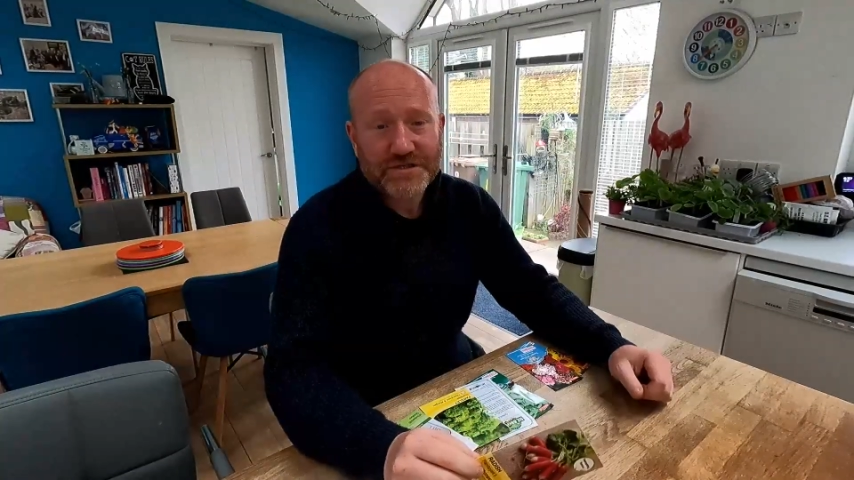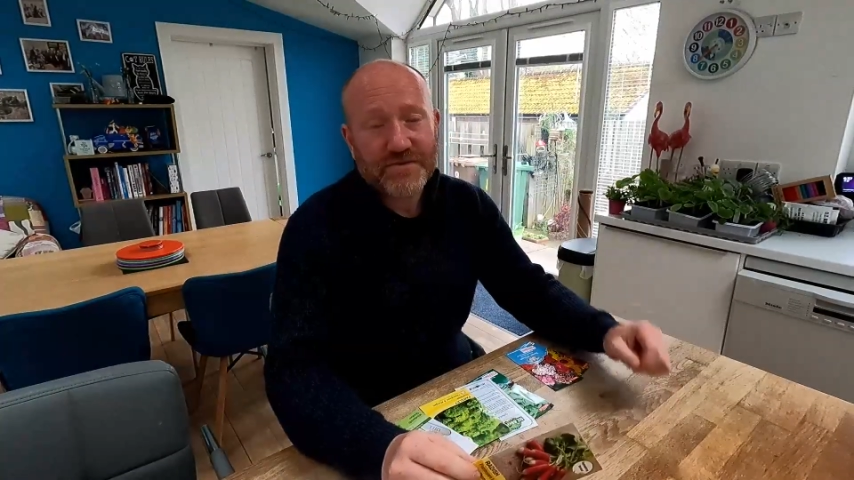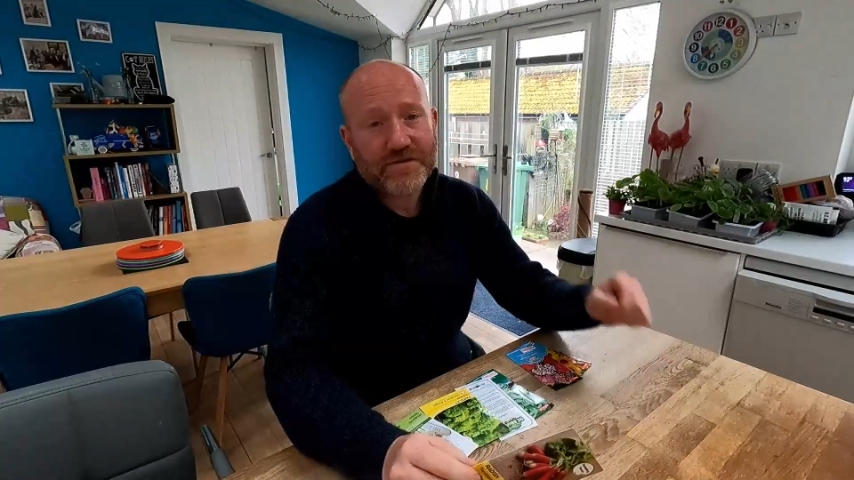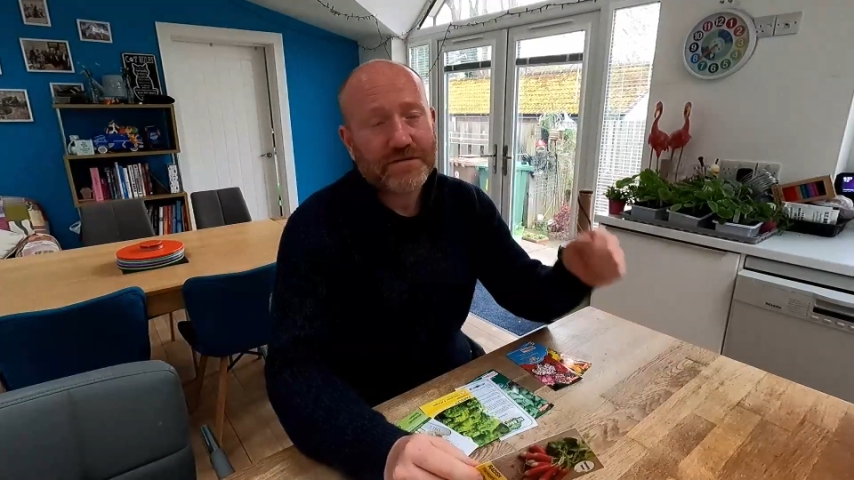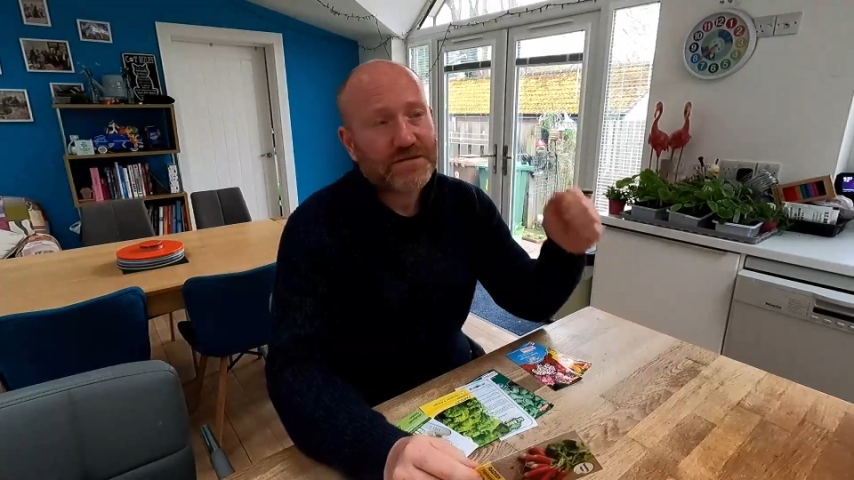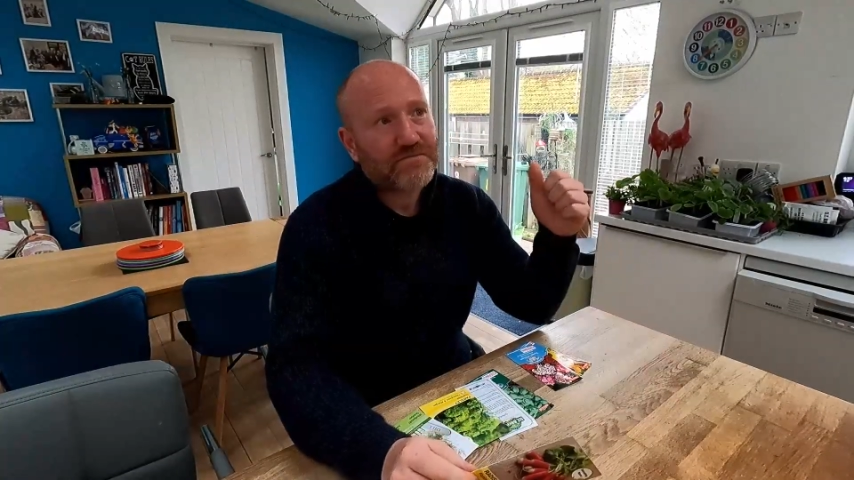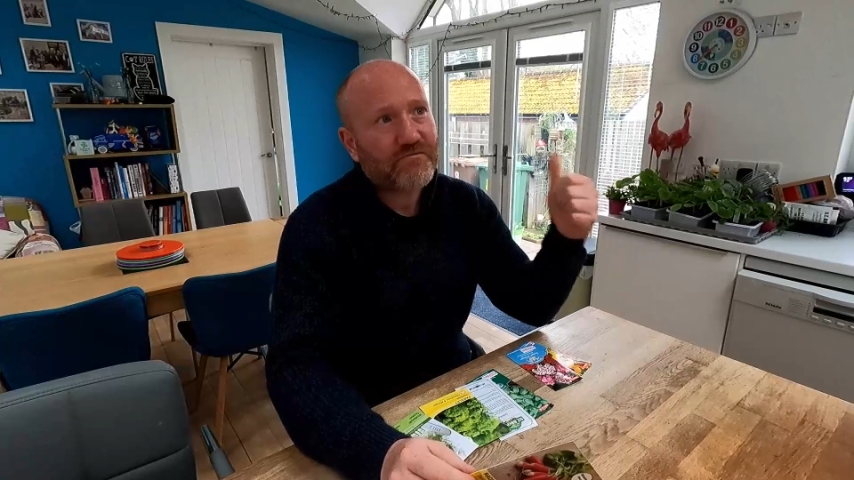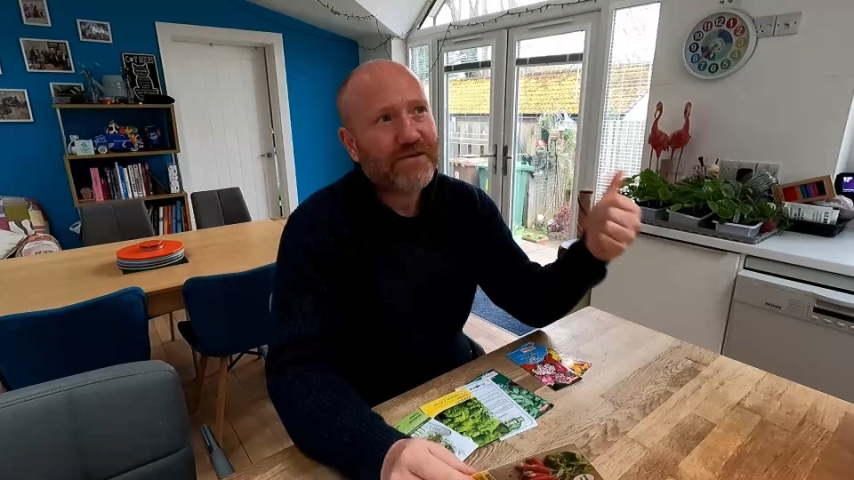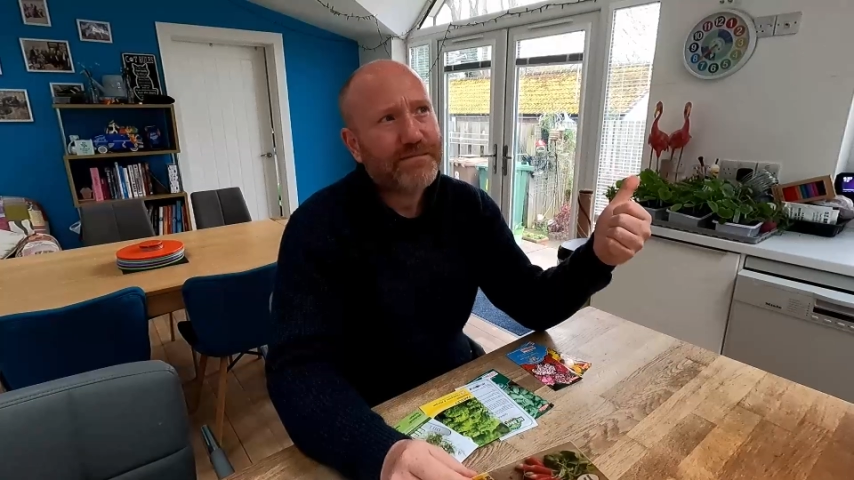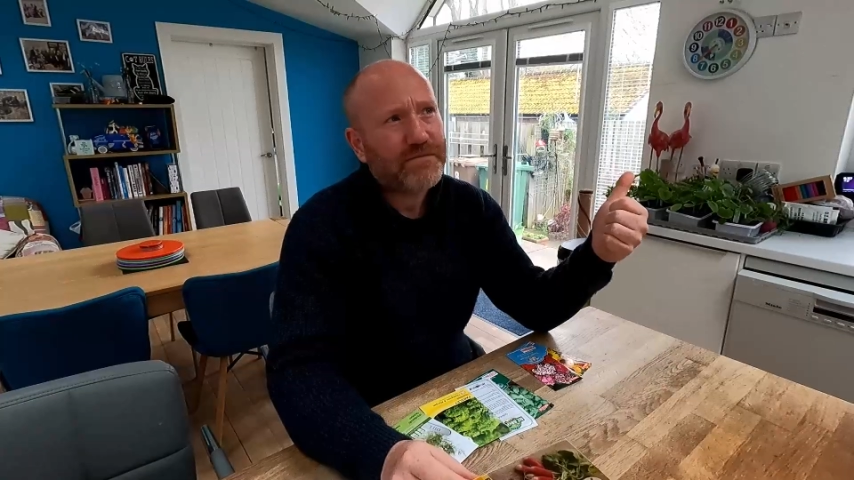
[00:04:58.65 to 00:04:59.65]
So we've got
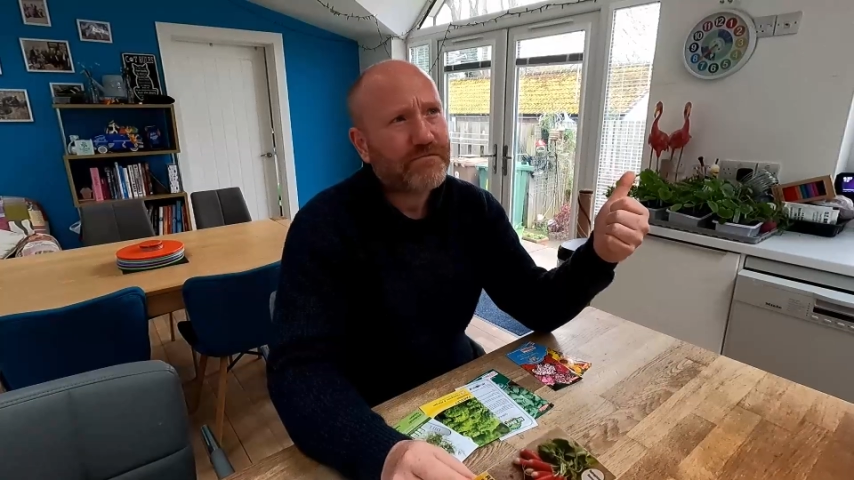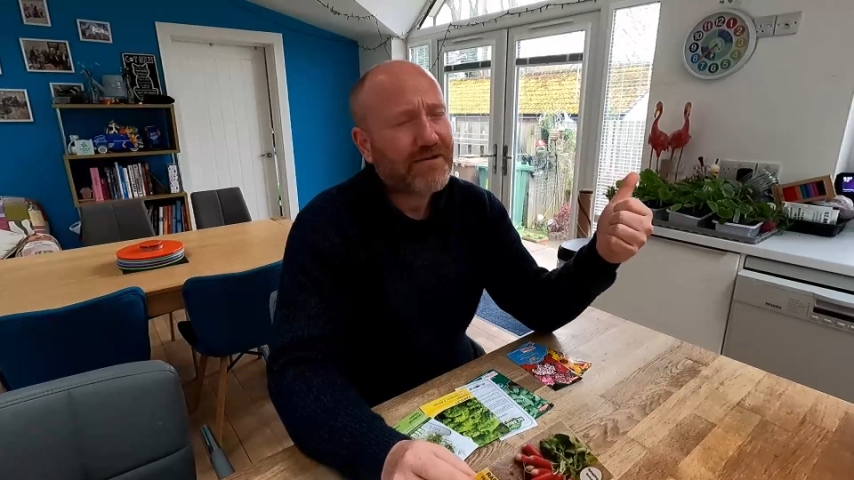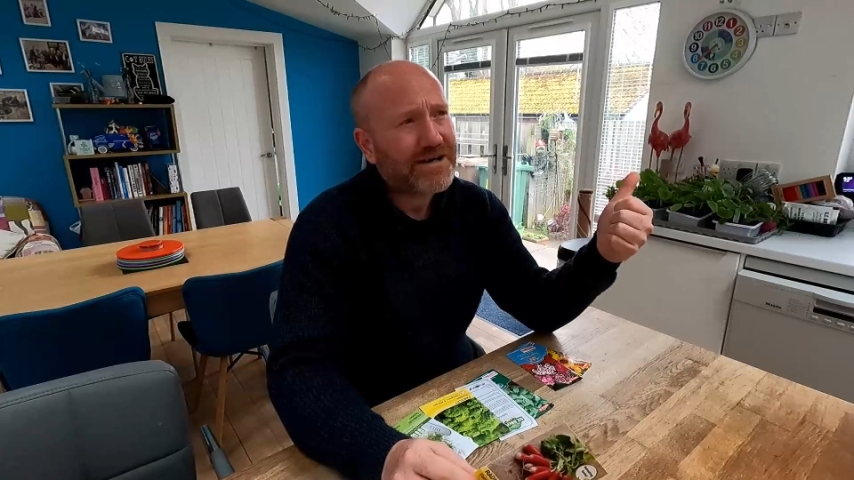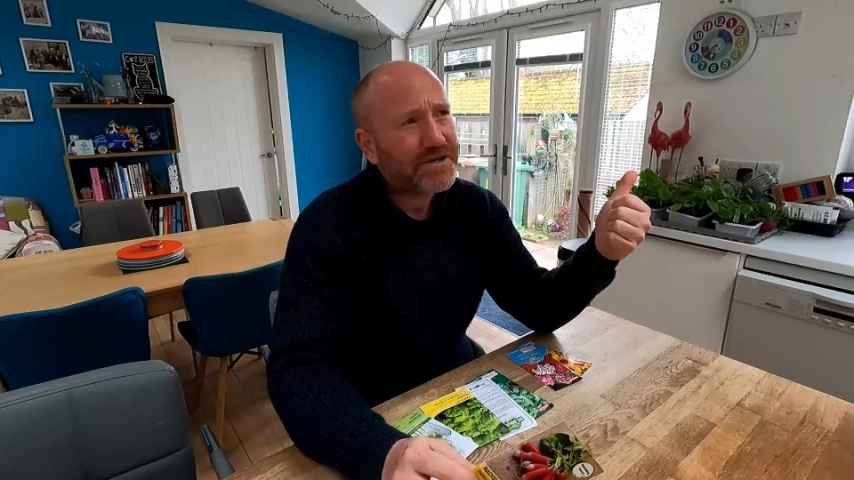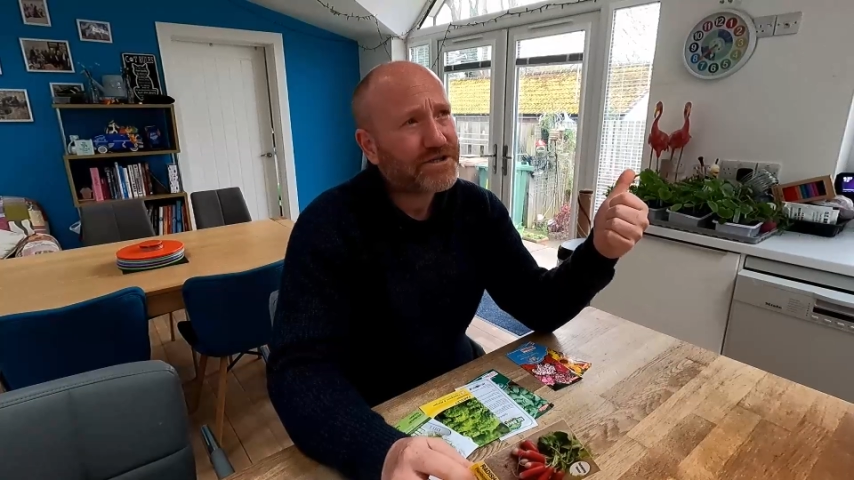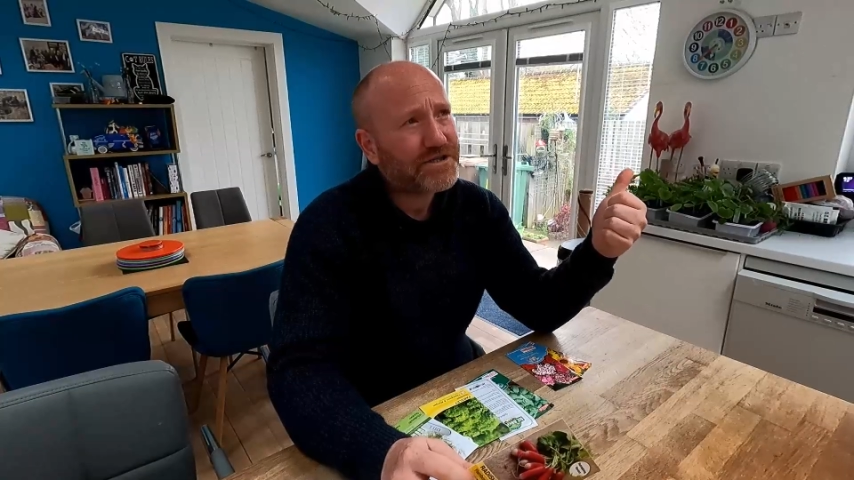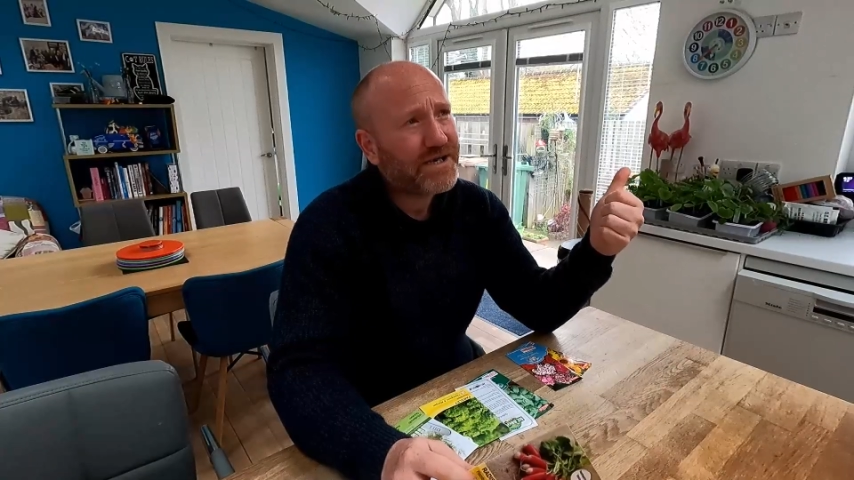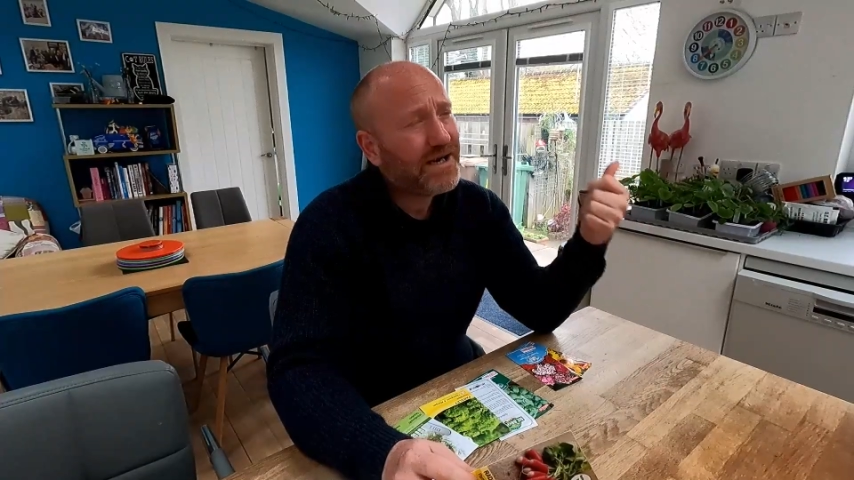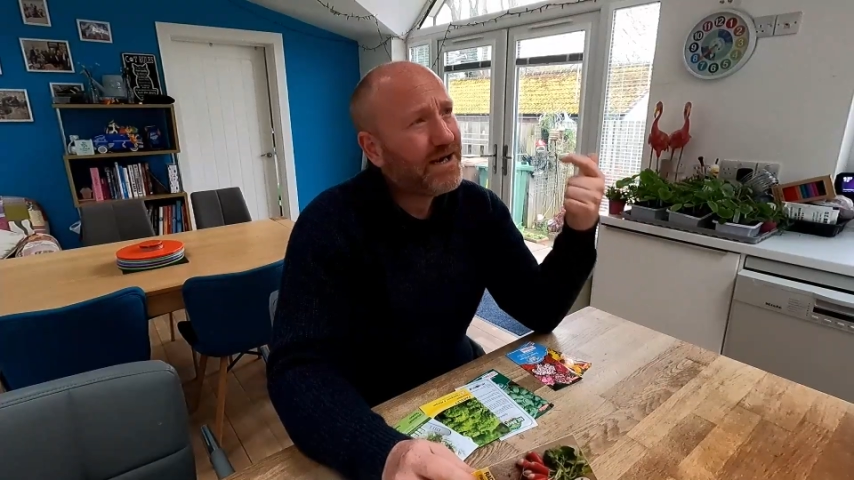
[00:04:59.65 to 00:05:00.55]
some rainbow radish